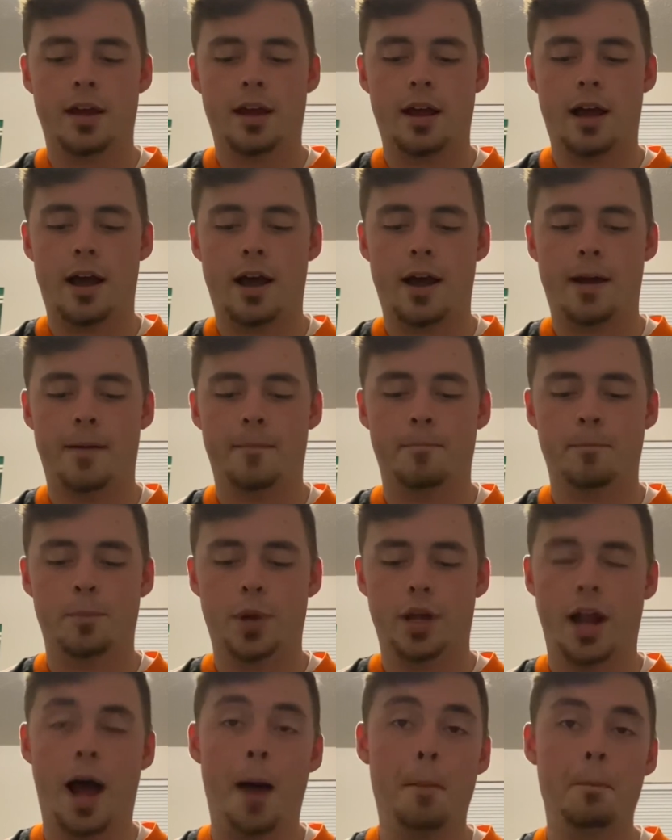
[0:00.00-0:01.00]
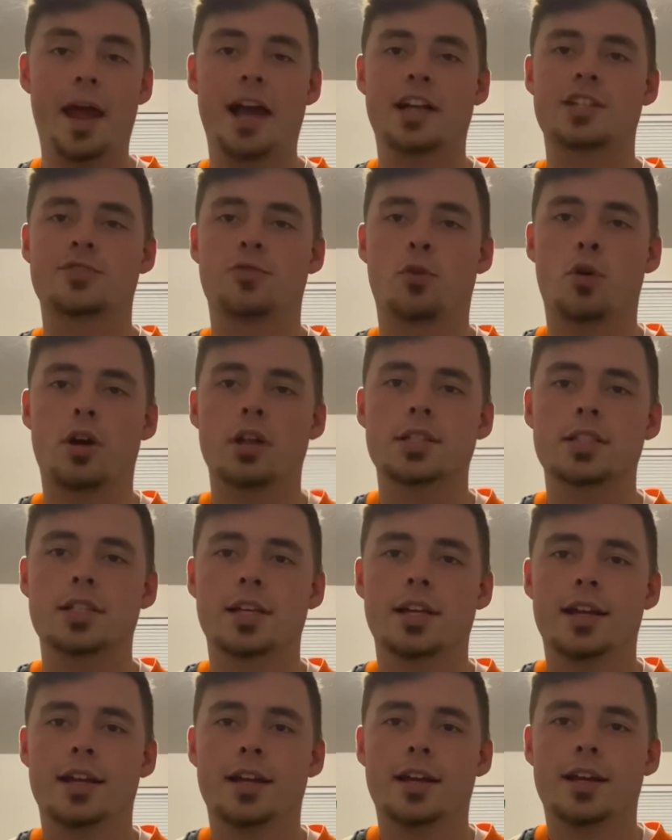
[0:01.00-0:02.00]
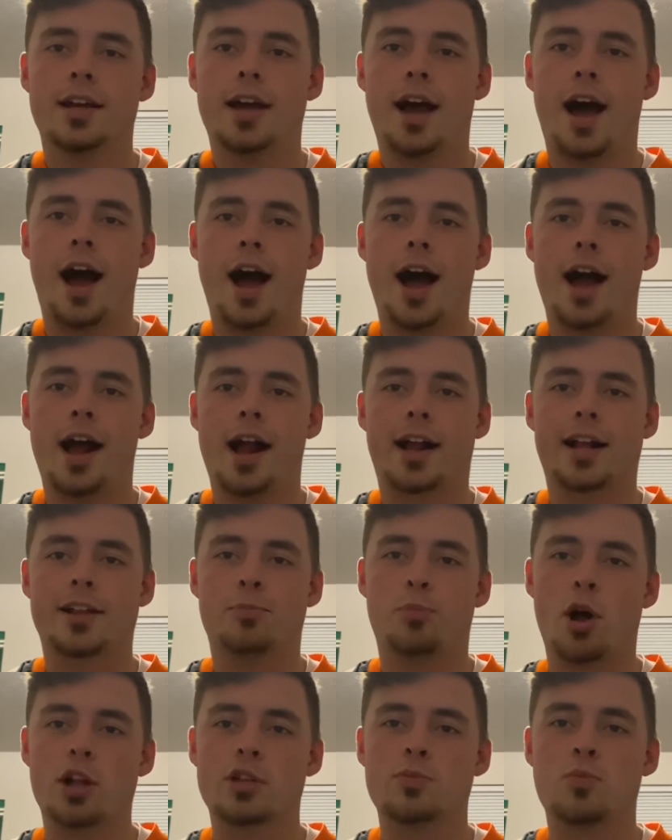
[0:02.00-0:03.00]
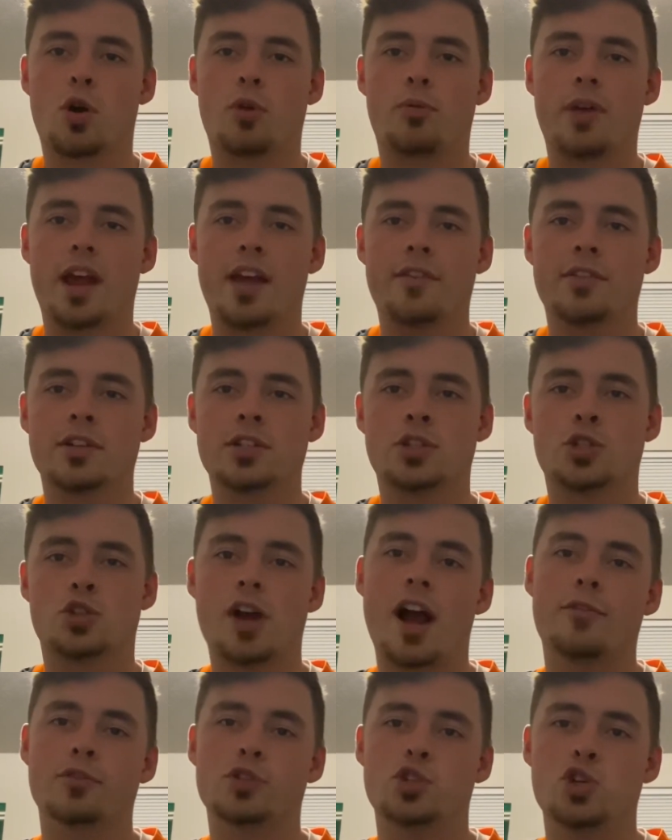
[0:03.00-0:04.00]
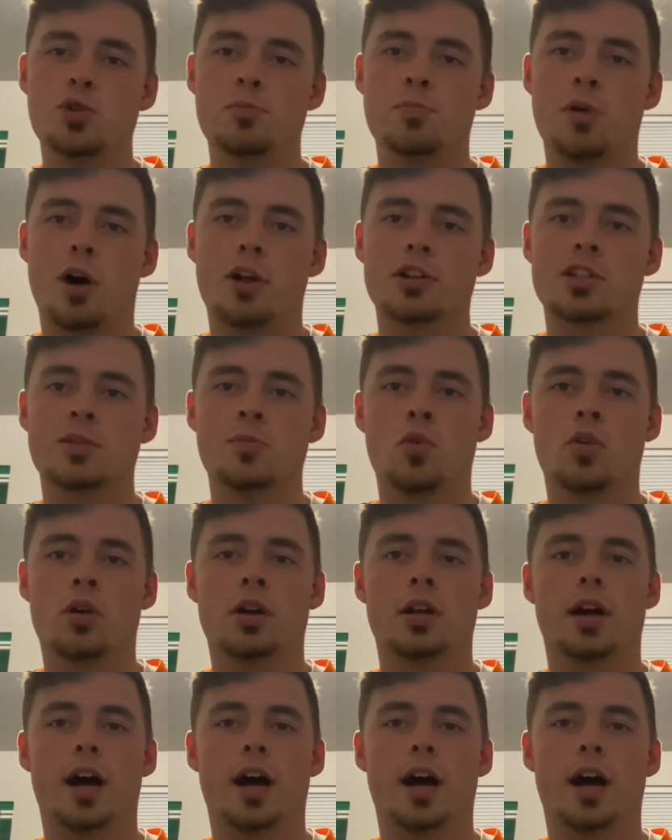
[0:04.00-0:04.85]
But up next for us, got the Baltimore Ravens travel to Baltimore.